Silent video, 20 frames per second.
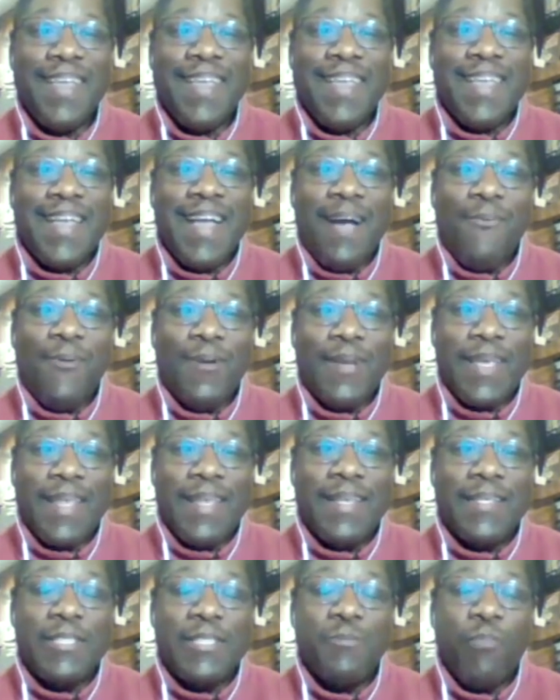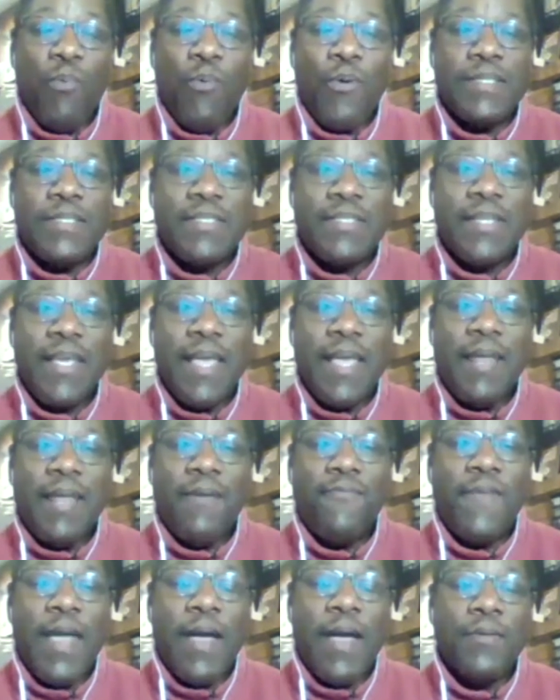I want to get into sports, and I
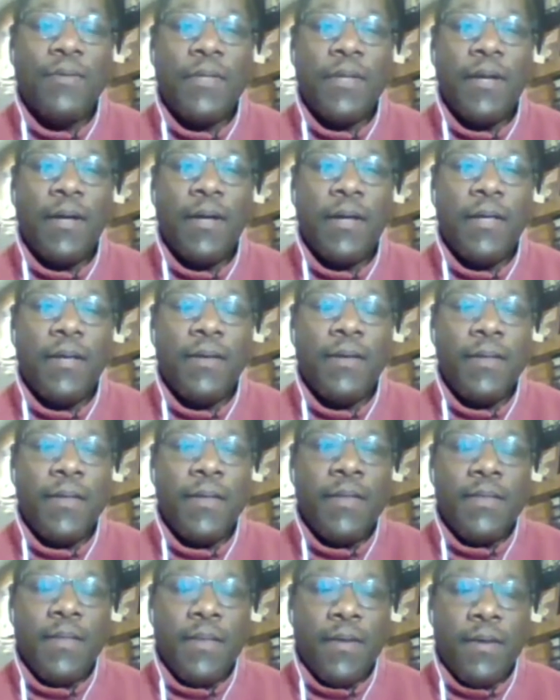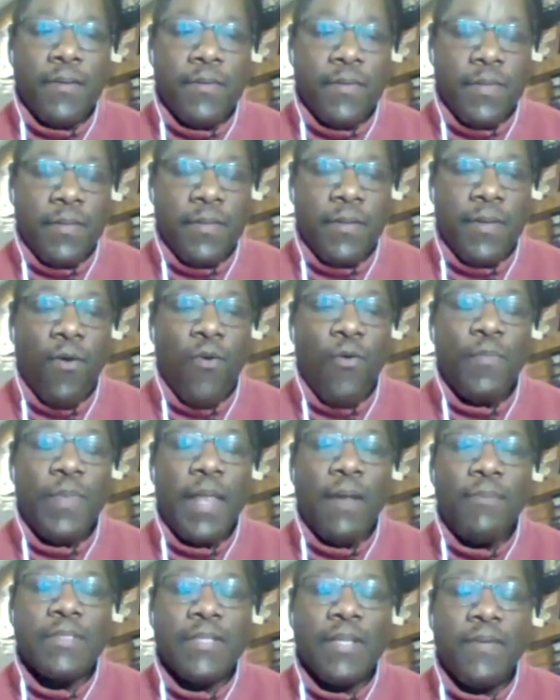found the home
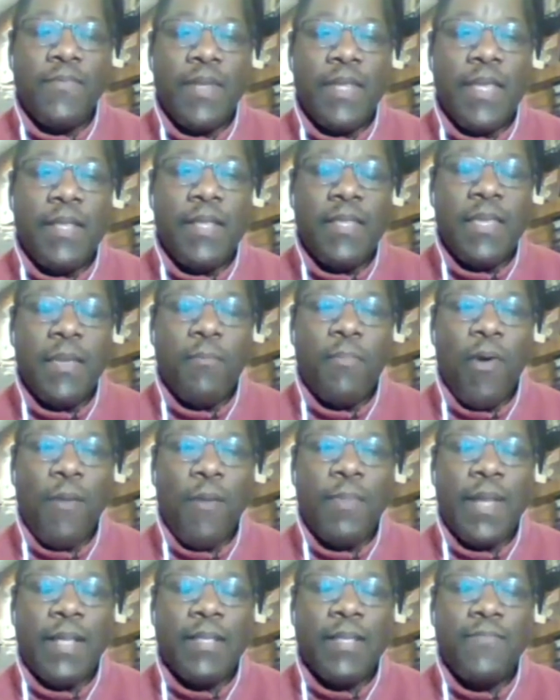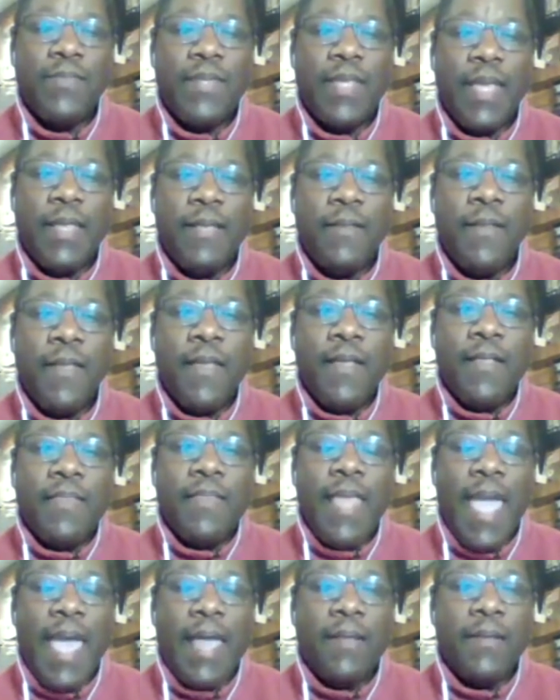that I was living in, the apartment I lived in,
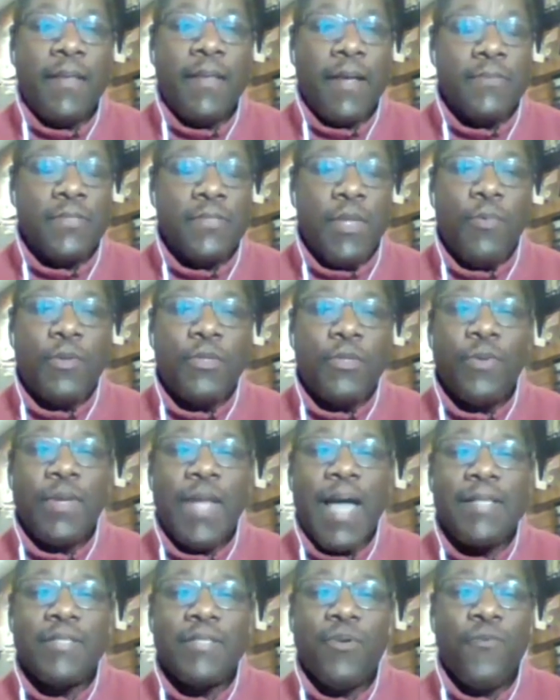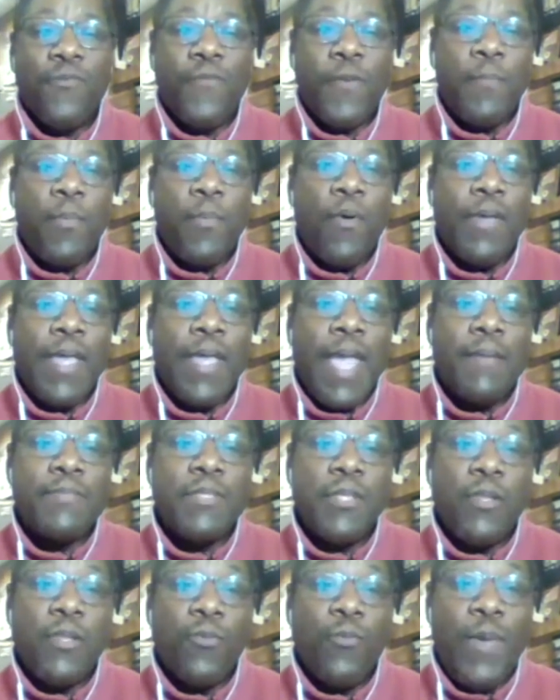they were doing high school football games
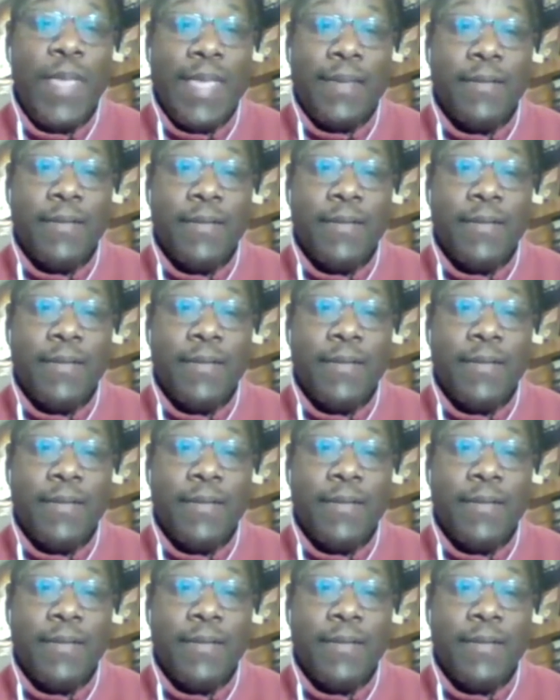of the week.